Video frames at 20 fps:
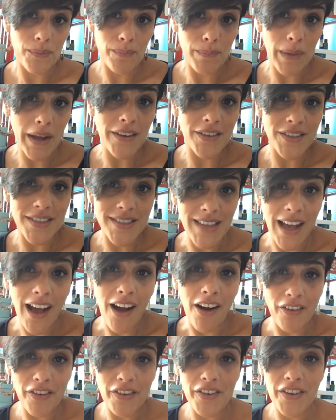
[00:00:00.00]
by
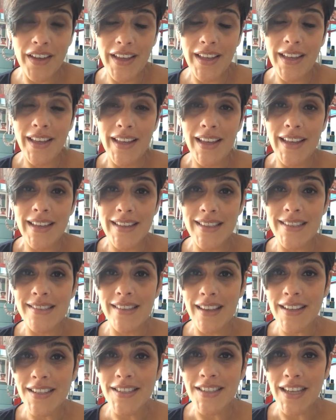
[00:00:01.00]
yourself the
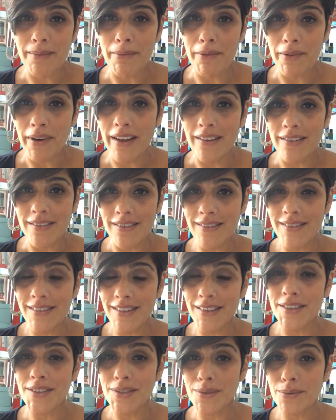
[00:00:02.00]
second time around.
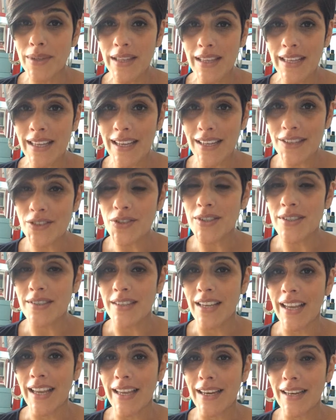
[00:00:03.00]
So it's really
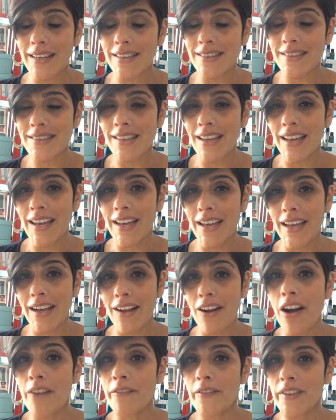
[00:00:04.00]
interesting and it's
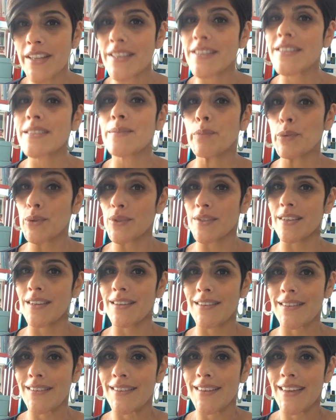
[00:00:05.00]
confidence
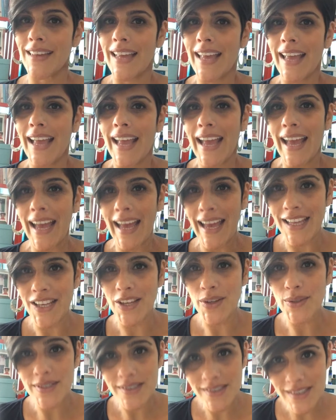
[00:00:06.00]
boosting.
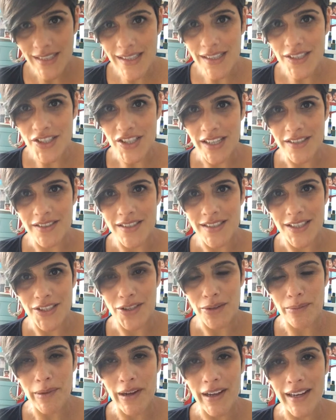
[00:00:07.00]
And you'll see the changes
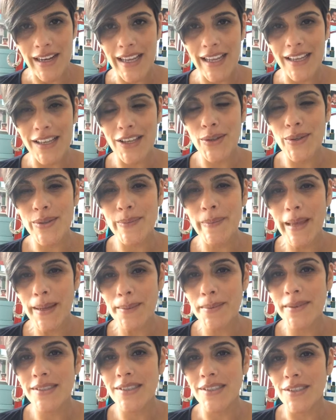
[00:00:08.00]
in your body and you'll be
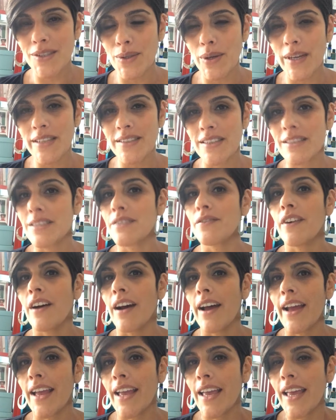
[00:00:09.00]
able to
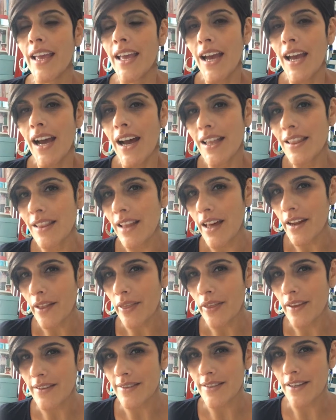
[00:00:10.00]
identify a lot
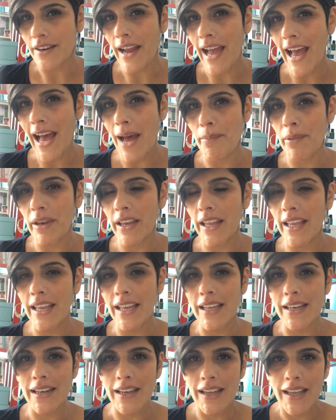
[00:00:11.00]
of things that are
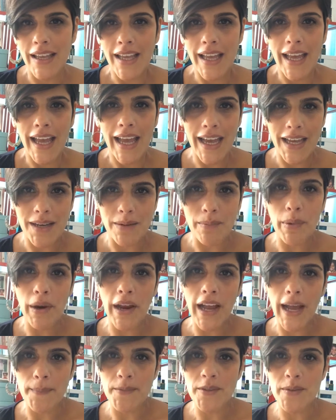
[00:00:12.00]
happening and
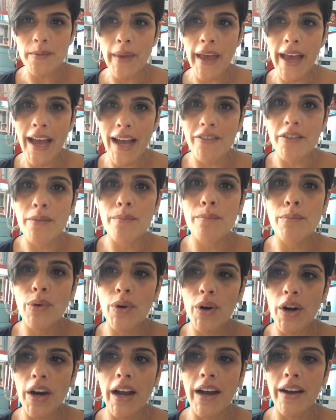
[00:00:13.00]
perhaps have
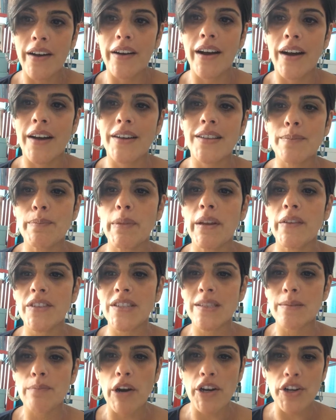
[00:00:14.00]
a bit of
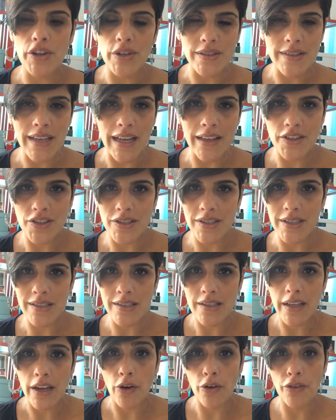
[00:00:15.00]
a smarter
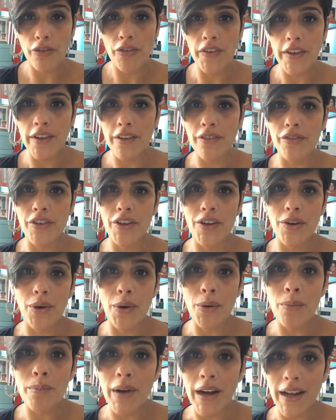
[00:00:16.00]
intelligence or feel for
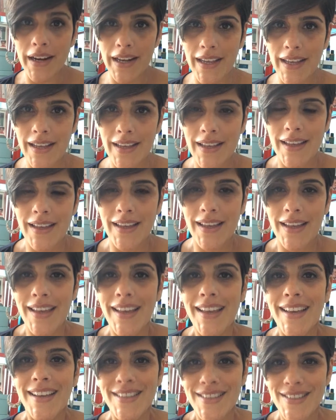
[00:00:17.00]
your own body.
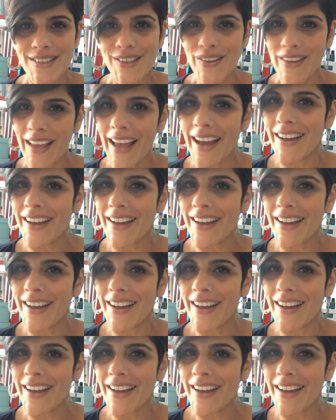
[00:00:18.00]
So yeah,